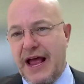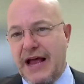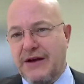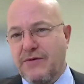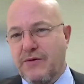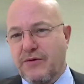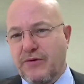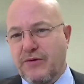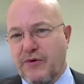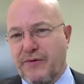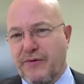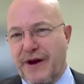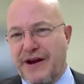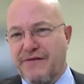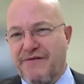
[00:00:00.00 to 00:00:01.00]
annual
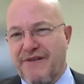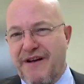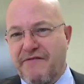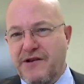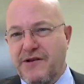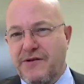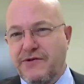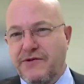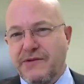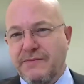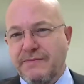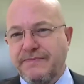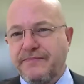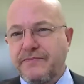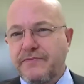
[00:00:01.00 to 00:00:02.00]
growth rate of revenues